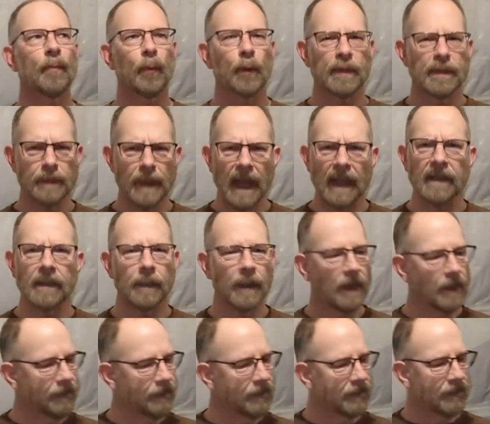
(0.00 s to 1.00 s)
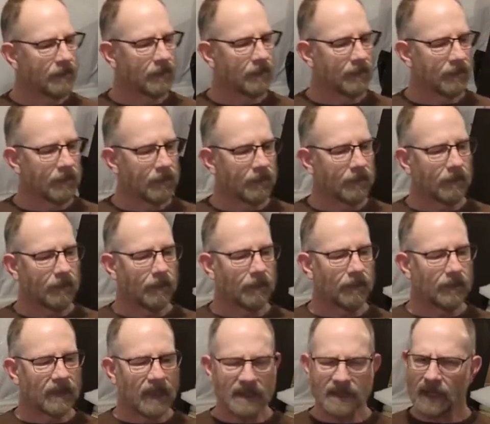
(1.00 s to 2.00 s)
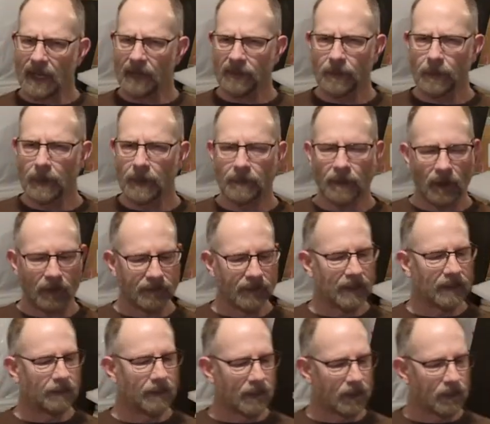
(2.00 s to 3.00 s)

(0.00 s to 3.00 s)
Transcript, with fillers: respectable, doesn't have to be perfect,